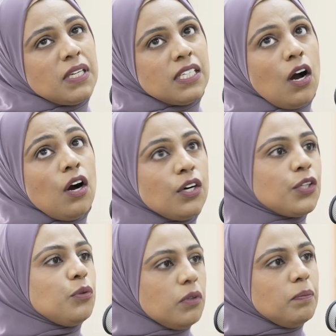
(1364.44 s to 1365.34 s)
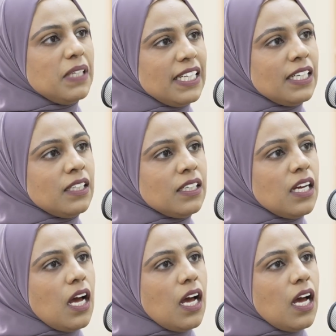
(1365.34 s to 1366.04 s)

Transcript: arguably.